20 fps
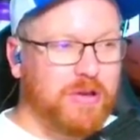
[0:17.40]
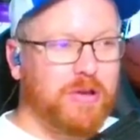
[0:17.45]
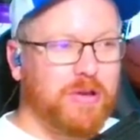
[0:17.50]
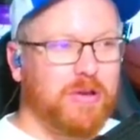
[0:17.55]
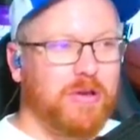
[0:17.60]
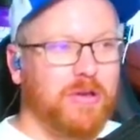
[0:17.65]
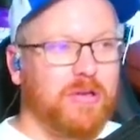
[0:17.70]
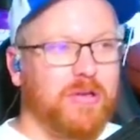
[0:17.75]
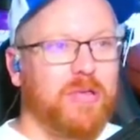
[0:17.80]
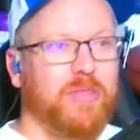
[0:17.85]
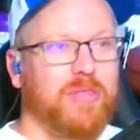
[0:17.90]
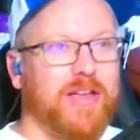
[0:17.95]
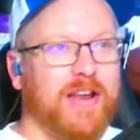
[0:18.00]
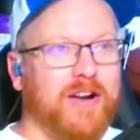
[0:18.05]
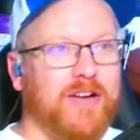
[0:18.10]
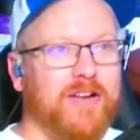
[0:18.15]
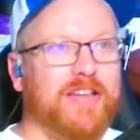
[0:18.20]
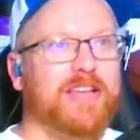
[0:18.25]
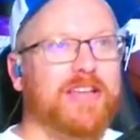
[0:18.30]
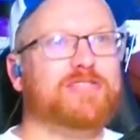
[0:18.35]
There
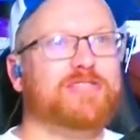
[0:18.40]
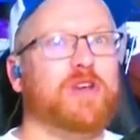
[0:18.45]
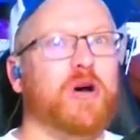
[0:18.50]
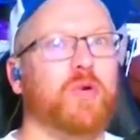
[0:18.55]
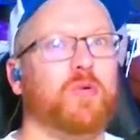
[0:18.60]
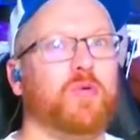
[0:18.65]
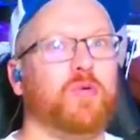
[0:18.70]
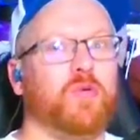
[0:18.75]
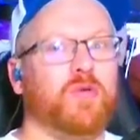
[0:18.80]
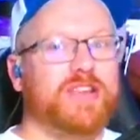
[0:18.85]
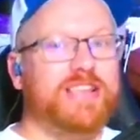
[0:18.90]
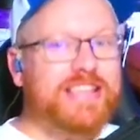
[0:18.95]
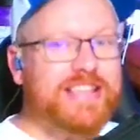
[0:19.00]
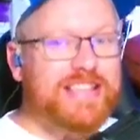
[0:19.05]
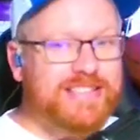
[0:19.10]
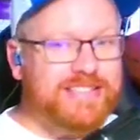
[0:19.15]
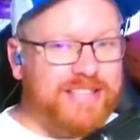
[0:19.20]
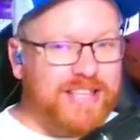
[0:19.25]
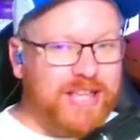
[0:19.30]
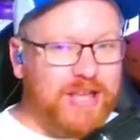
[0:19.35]
is a
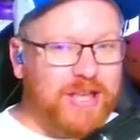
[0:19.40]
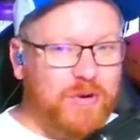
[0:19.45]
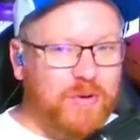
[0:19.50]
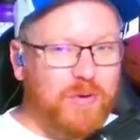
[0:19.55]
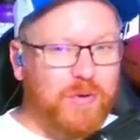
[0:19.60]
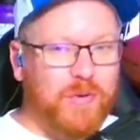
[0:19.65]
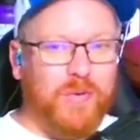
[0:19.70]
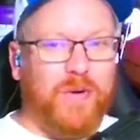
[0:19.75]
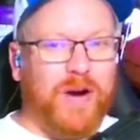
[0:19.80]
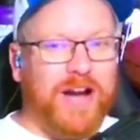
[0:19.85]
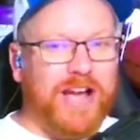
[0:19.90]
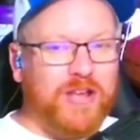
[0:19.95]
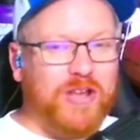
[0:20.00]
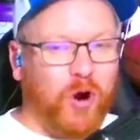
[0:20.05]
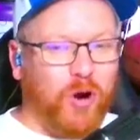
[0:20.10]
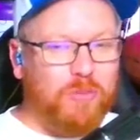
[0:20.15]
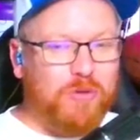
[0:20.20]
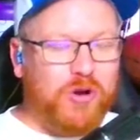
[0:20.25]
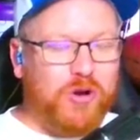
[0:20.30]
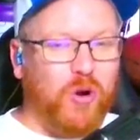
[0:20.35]
reason why Colt
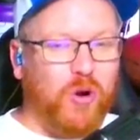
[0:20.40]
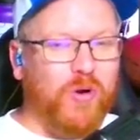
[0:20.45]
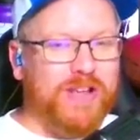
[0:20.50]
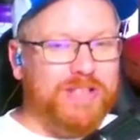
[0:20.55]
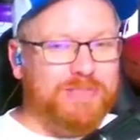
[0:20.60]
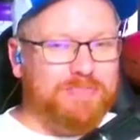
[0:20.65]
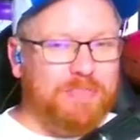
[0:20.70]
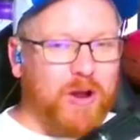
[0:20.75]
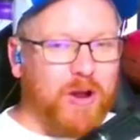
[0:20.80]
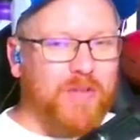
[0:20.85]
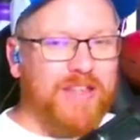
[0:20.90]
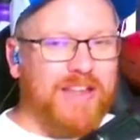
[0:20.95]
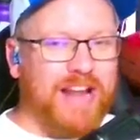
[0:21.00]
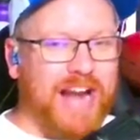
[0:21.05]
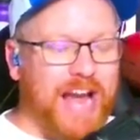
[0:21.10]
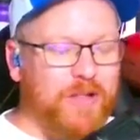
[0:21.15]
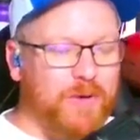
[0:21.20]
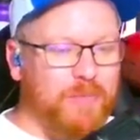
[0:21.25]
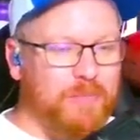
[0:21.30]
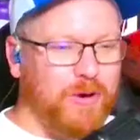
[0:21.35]
McCoy is better than Kyler
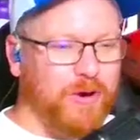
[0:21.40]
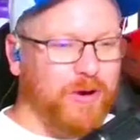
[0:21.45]
Murray.